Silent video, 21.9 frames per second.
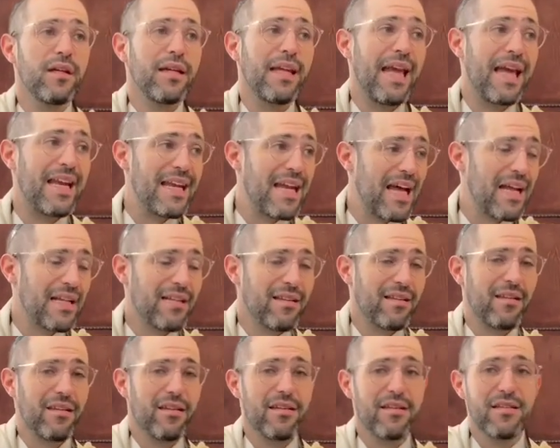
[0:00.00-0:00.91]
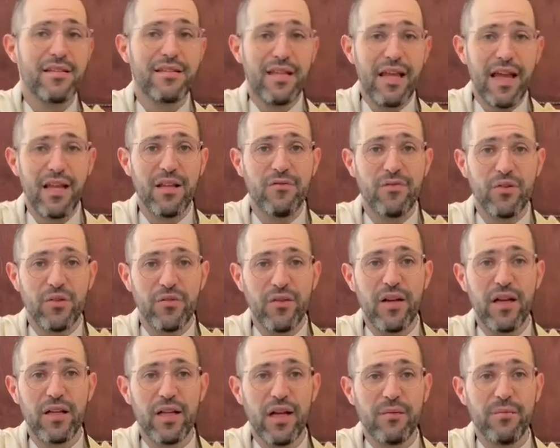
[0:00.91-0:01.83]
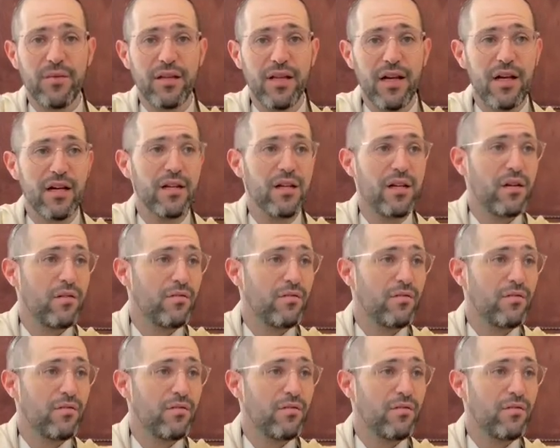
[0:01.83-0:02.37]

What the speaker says: cannot stand for Tefillat Amida.